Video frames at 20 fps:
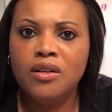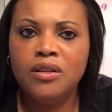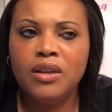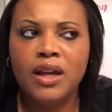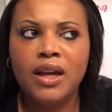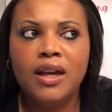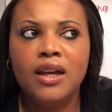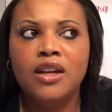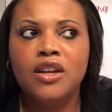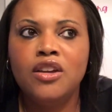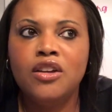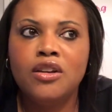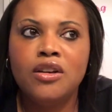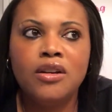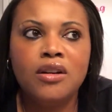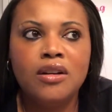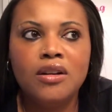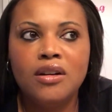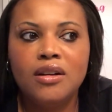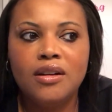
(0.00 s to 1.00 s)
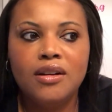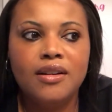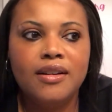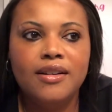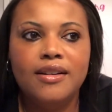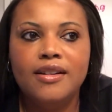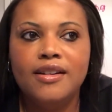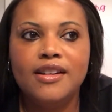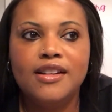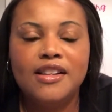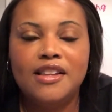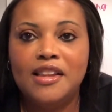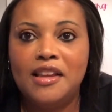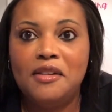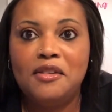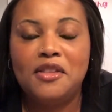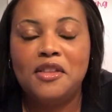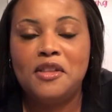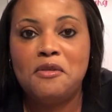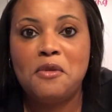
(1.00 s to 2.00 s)
like you're
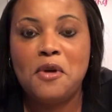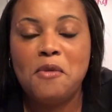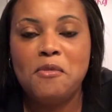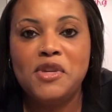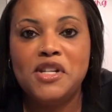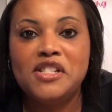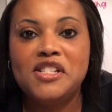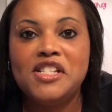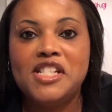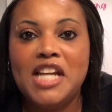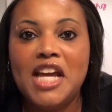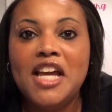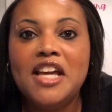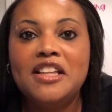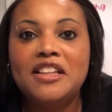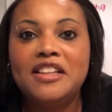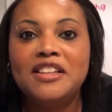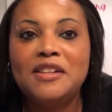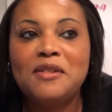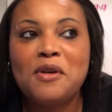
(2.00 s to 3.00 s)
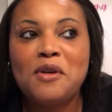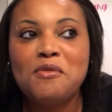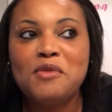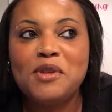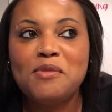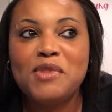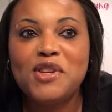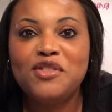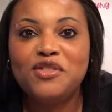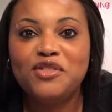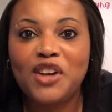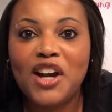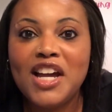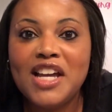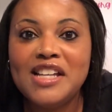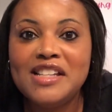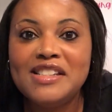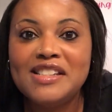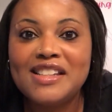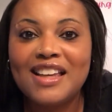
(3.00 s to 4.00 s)
like, they want me to stay, like they want me to be
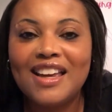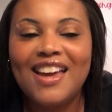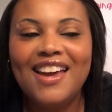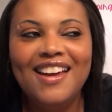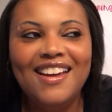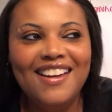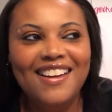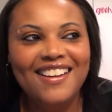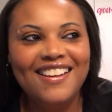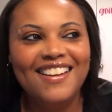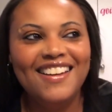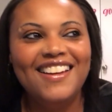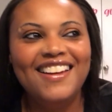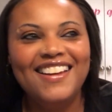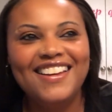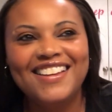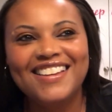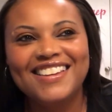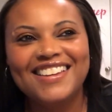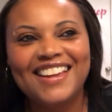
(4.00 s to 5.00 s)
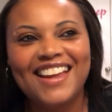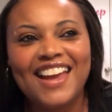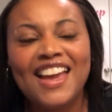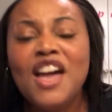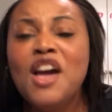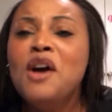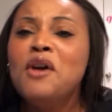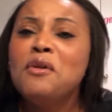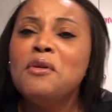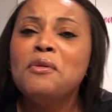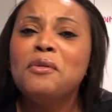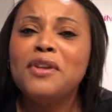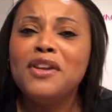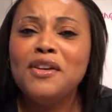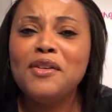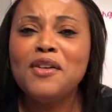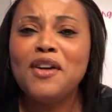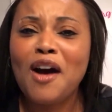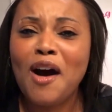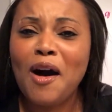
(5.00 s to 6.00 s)
friends, like like, will
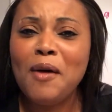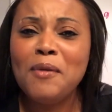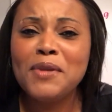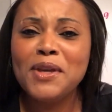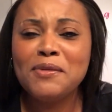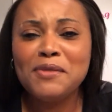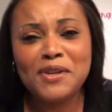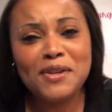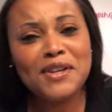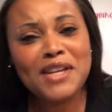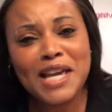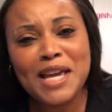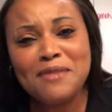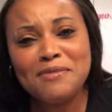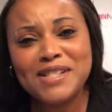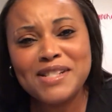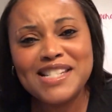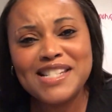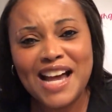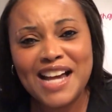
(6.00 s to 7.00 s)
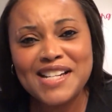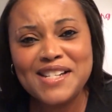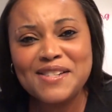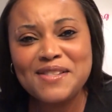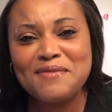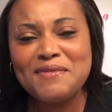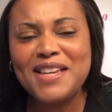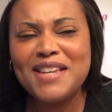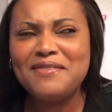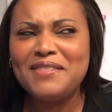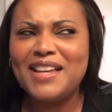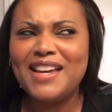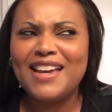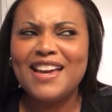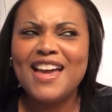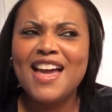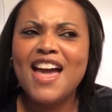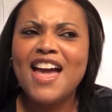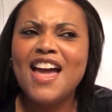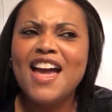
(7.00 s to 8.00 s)
you call me, will you keep in touch with me? I'm
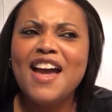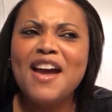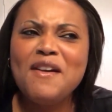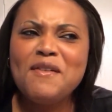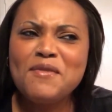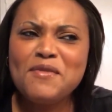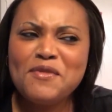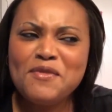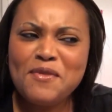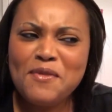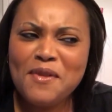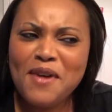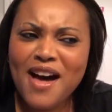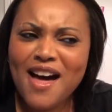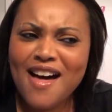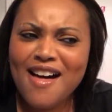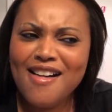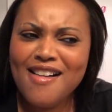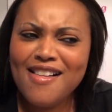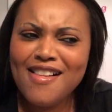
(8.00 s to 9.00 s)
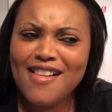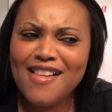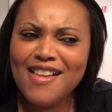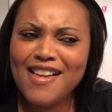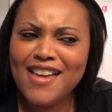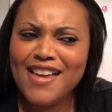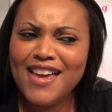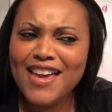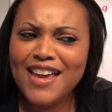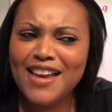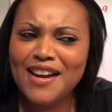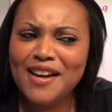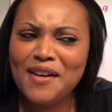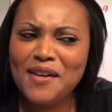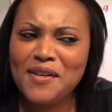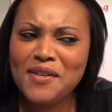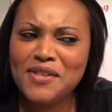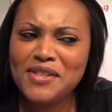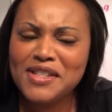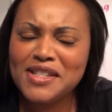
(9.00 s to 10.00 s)
like,
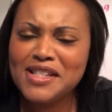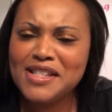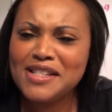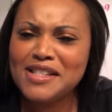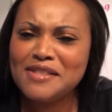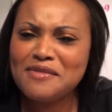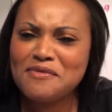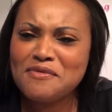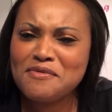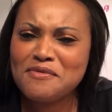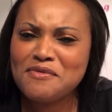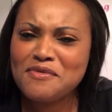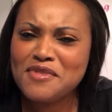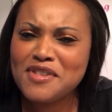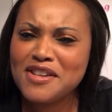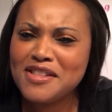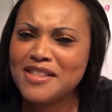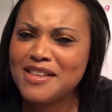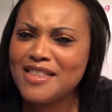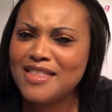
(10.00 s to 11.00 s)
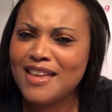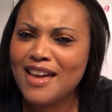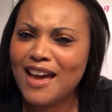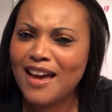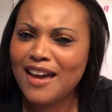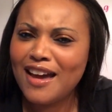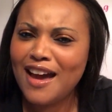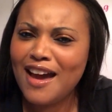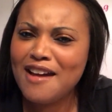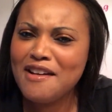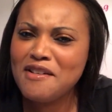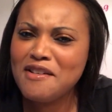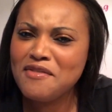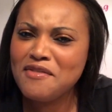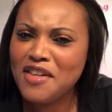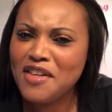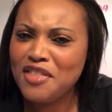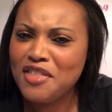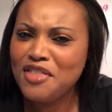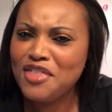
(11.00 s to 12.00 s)
well, this isn't really that kind
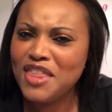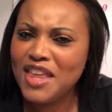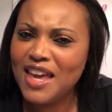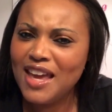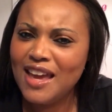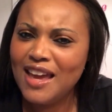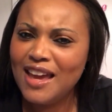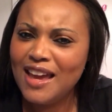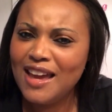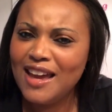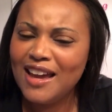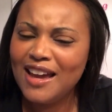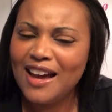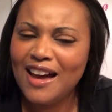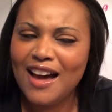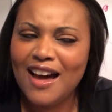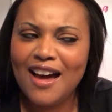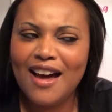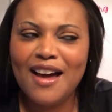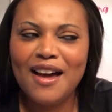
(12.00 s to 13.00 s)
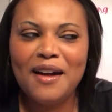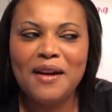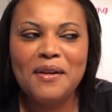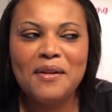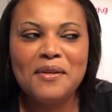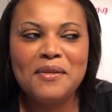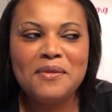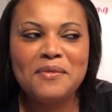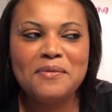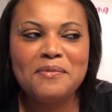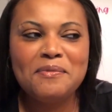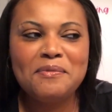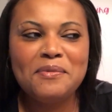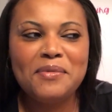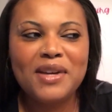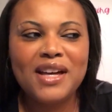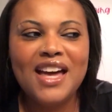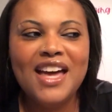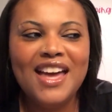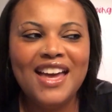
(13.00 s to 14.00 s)
of a thing,
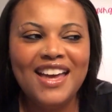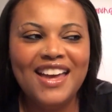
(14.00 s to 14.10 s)
but